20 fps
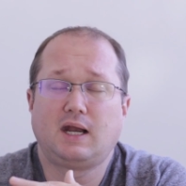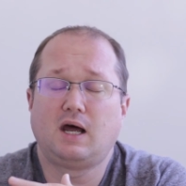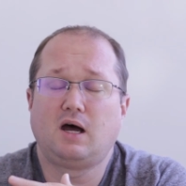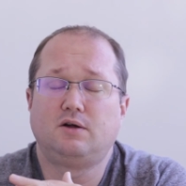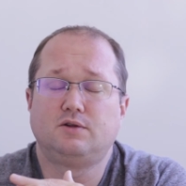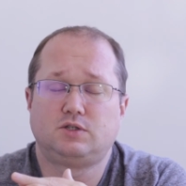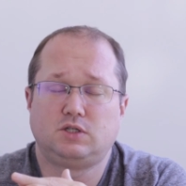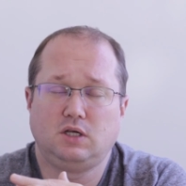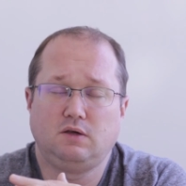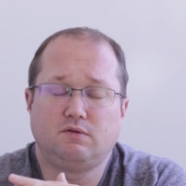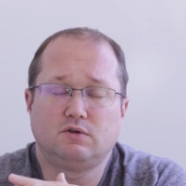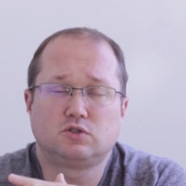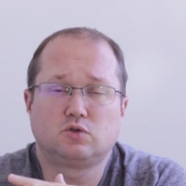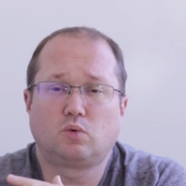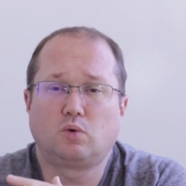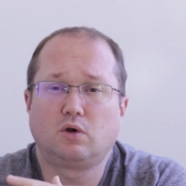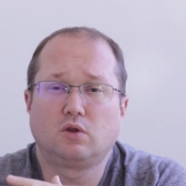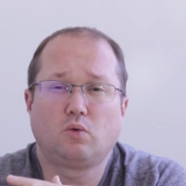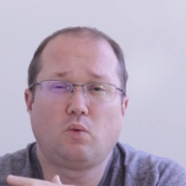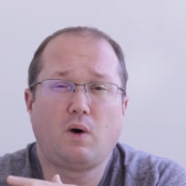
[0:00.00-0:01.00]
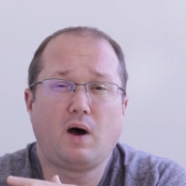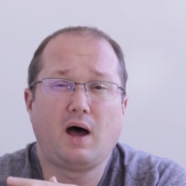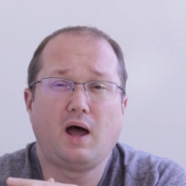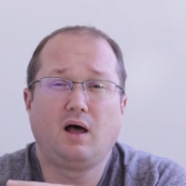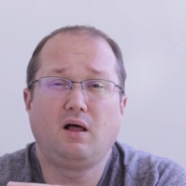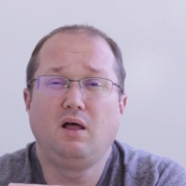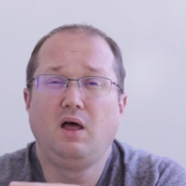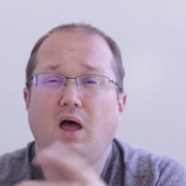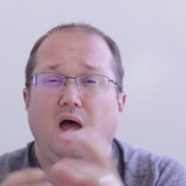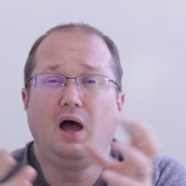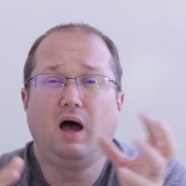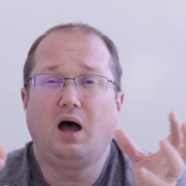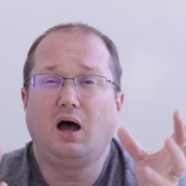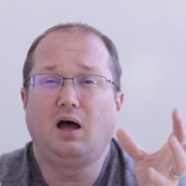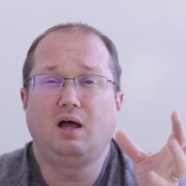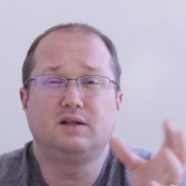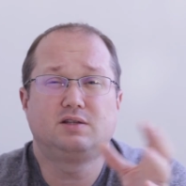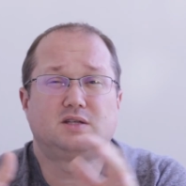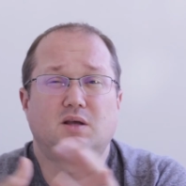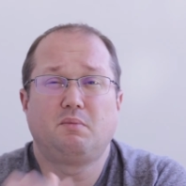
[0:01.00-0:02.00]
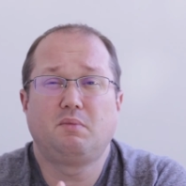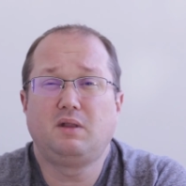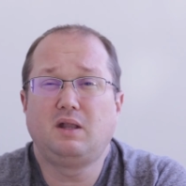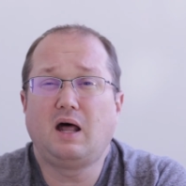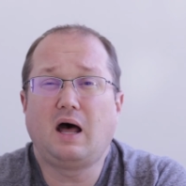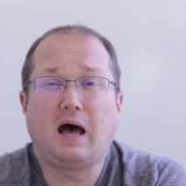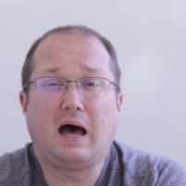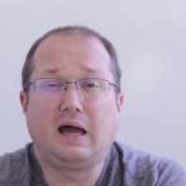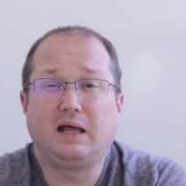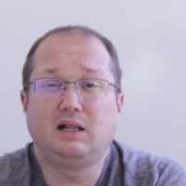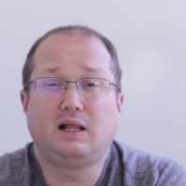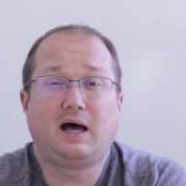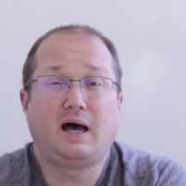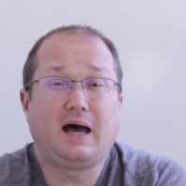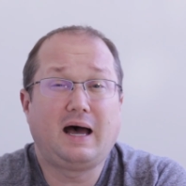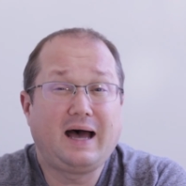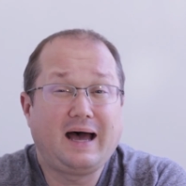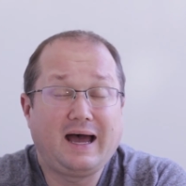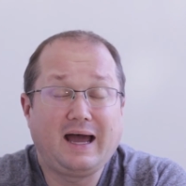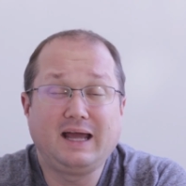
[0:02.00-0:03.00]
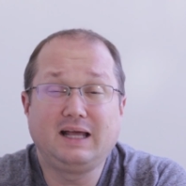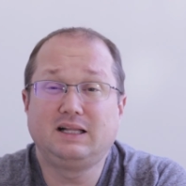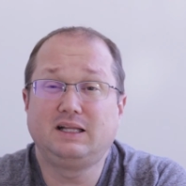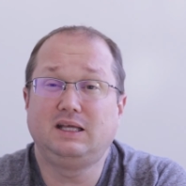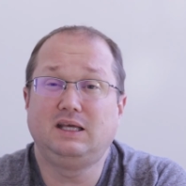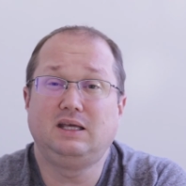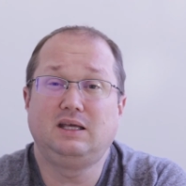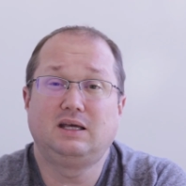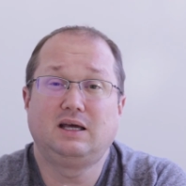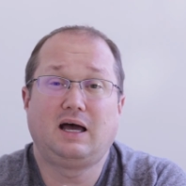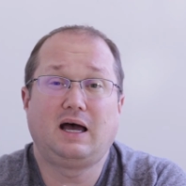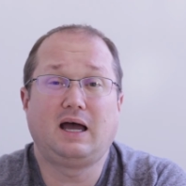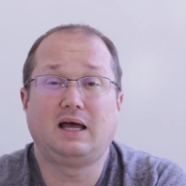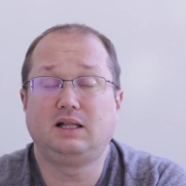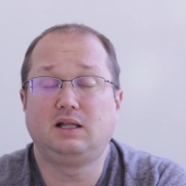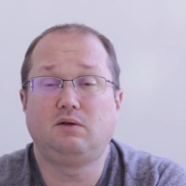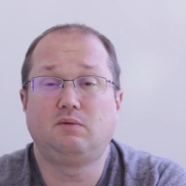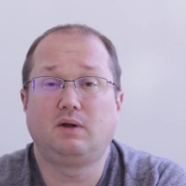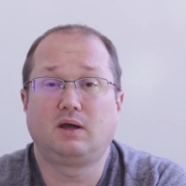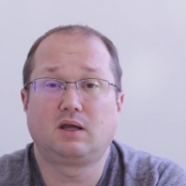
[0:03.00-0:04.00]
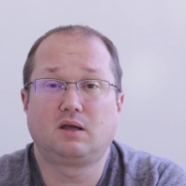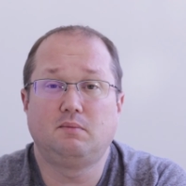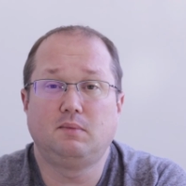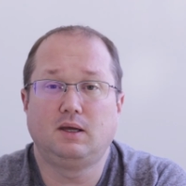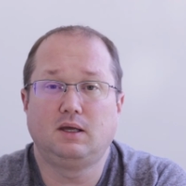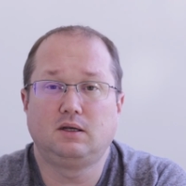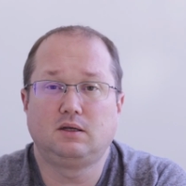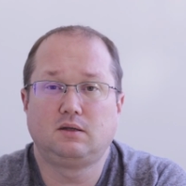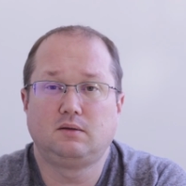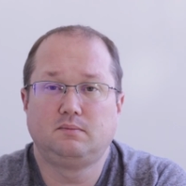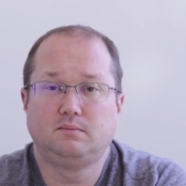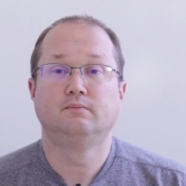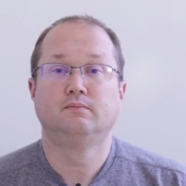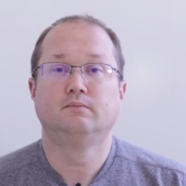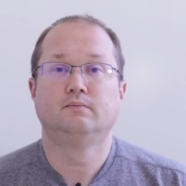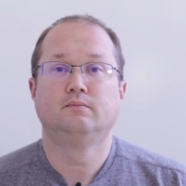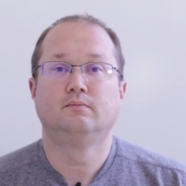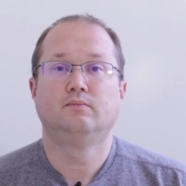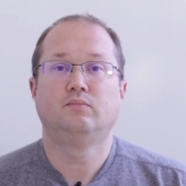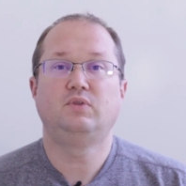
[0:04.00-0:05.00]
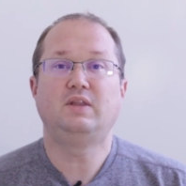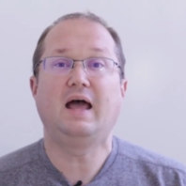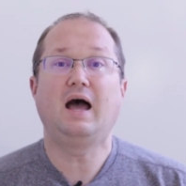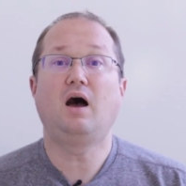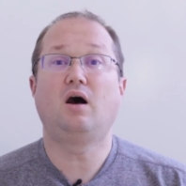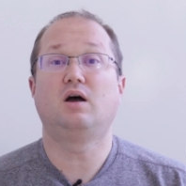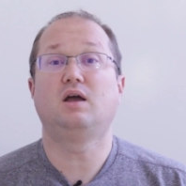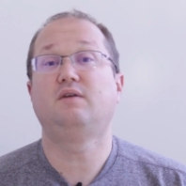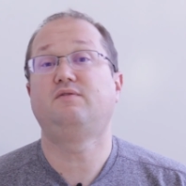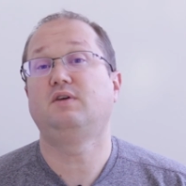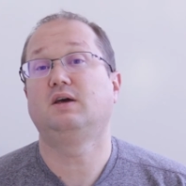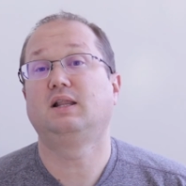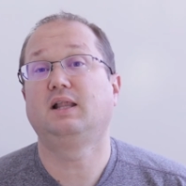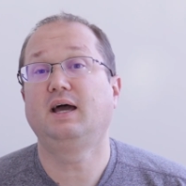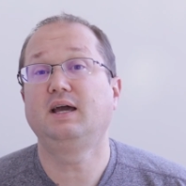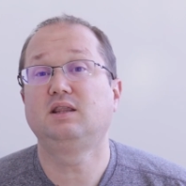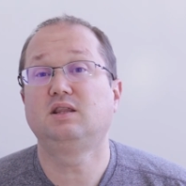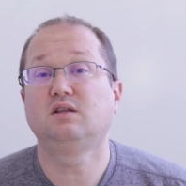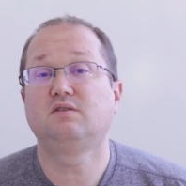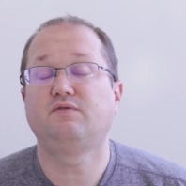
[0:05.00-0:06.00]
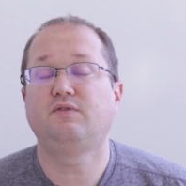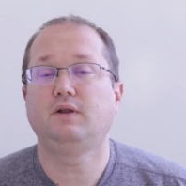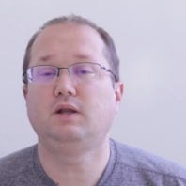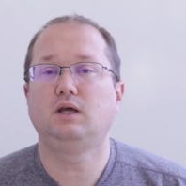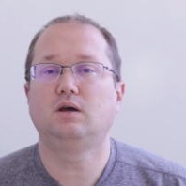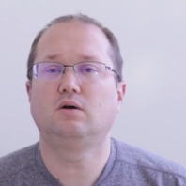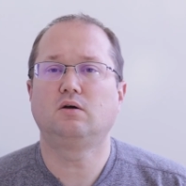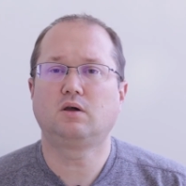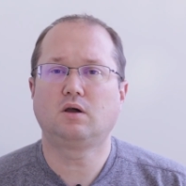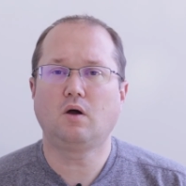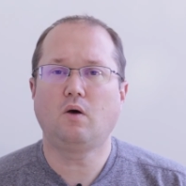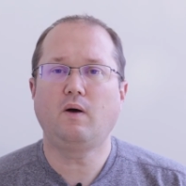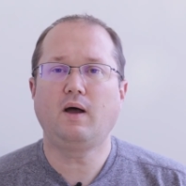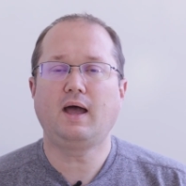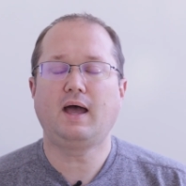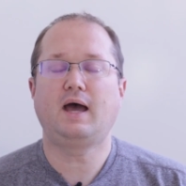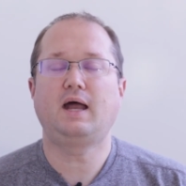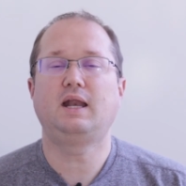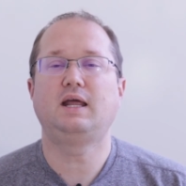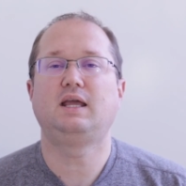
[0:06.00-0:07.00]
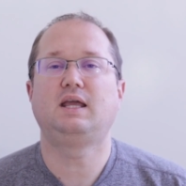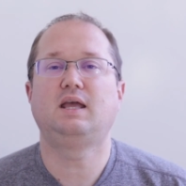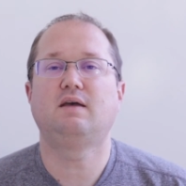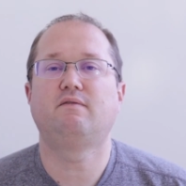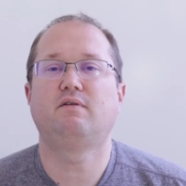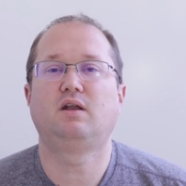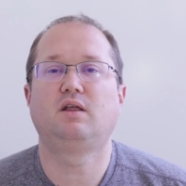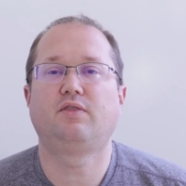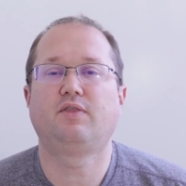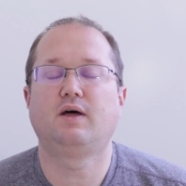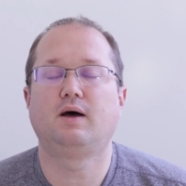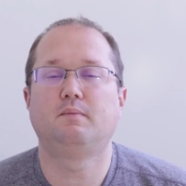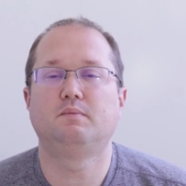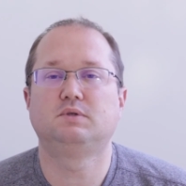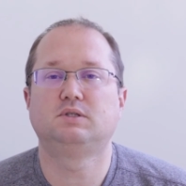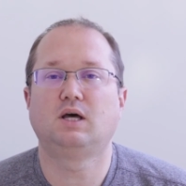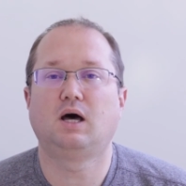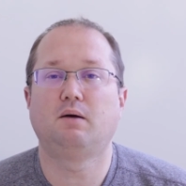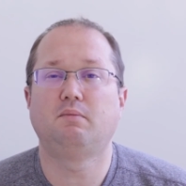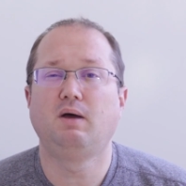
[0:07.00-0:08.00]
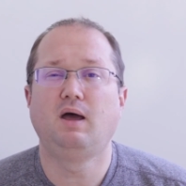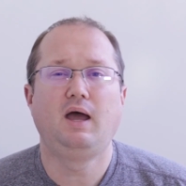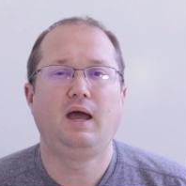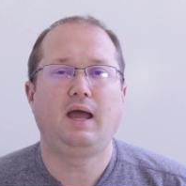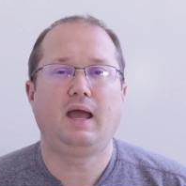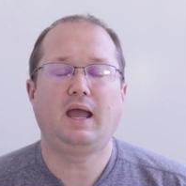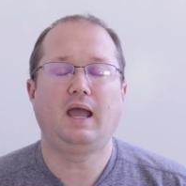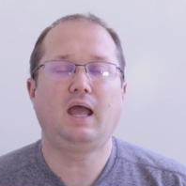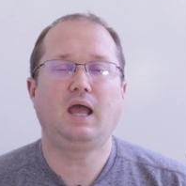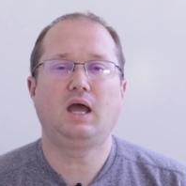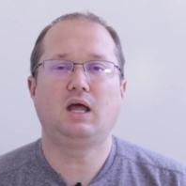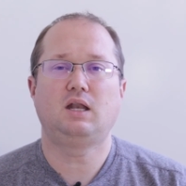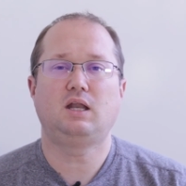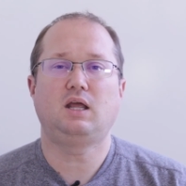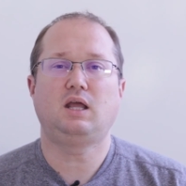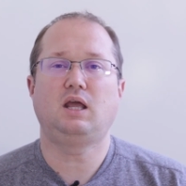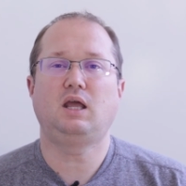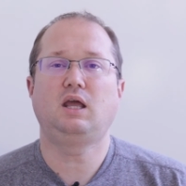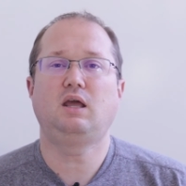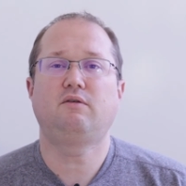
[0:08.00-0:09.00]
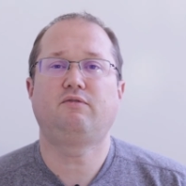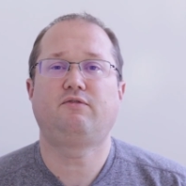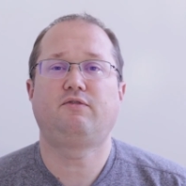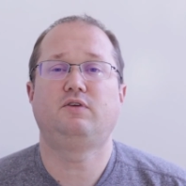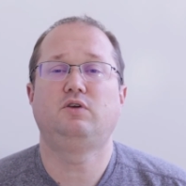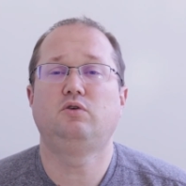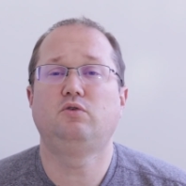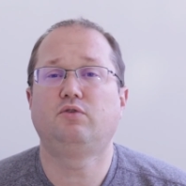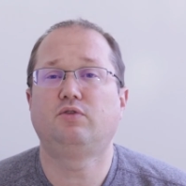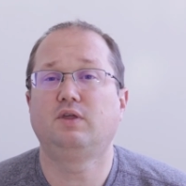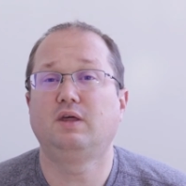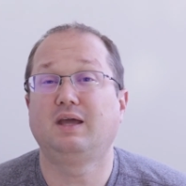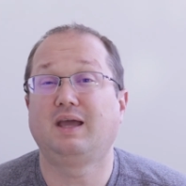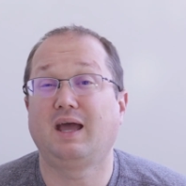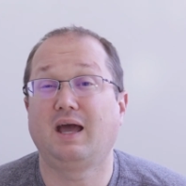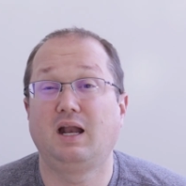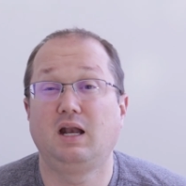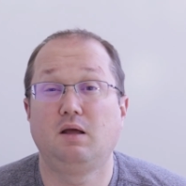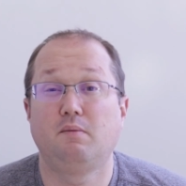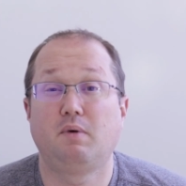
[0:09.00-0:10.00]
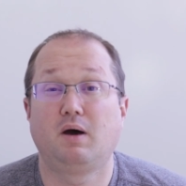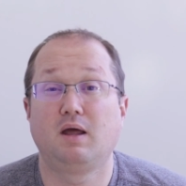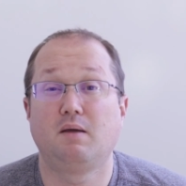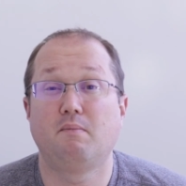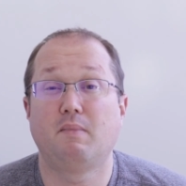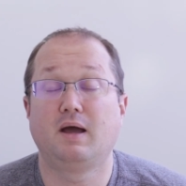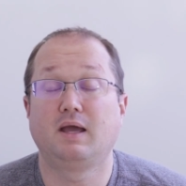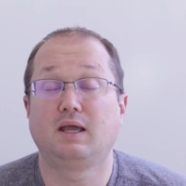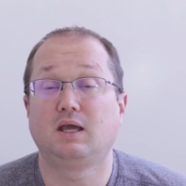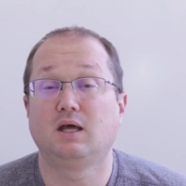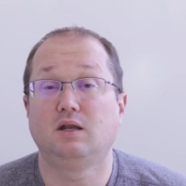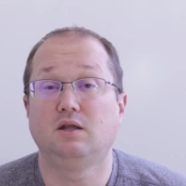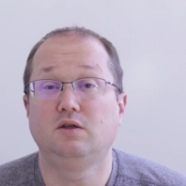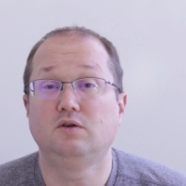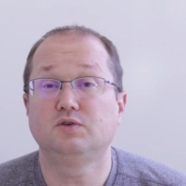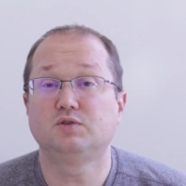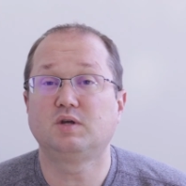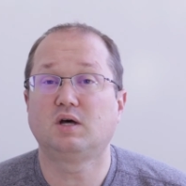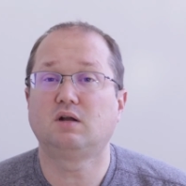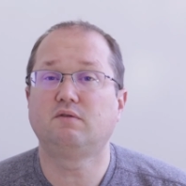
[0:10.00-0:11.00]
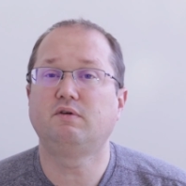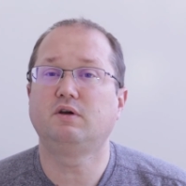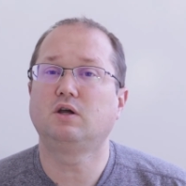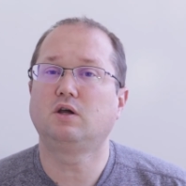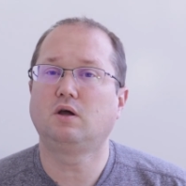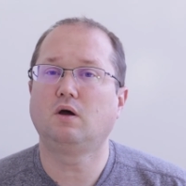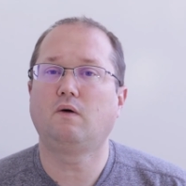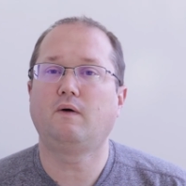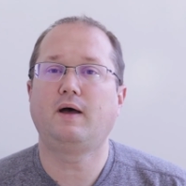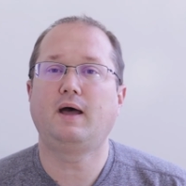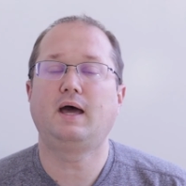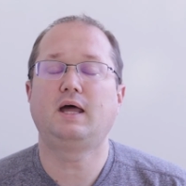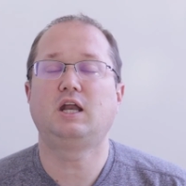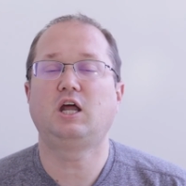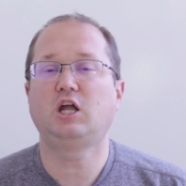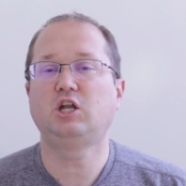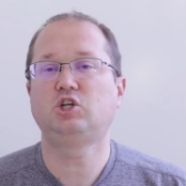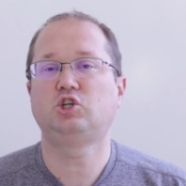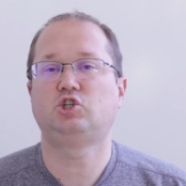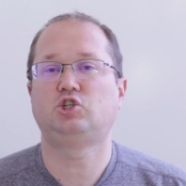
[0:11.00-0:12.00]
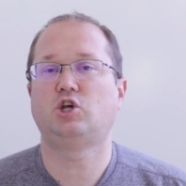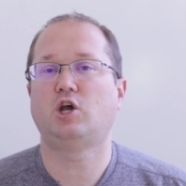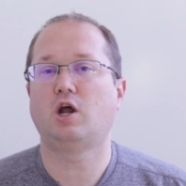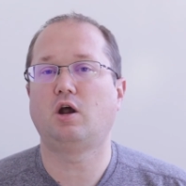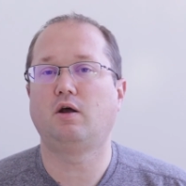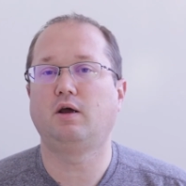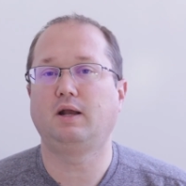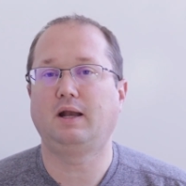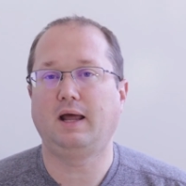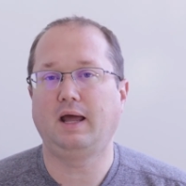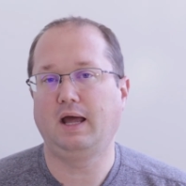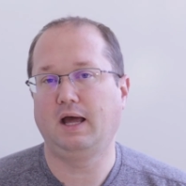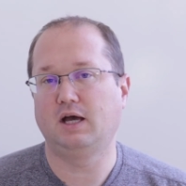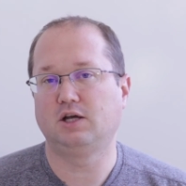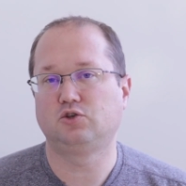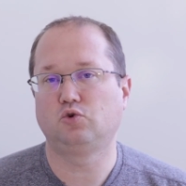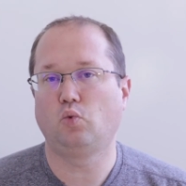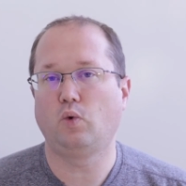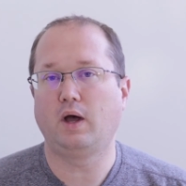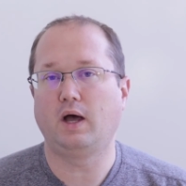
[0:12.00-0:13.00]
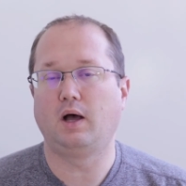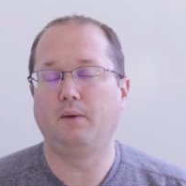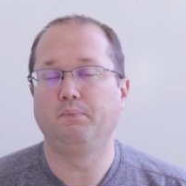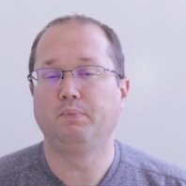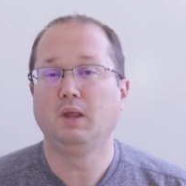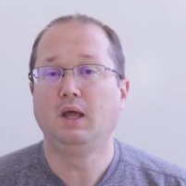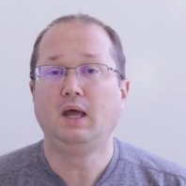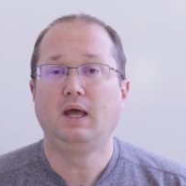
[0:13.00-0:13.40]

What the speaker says: it out and see if it's worthwhile. It's something to highly recommend. Now, if you like this video, go ahead and give it a thumbs up. And if you think anybody might get use out of it, go ahead and share it as well.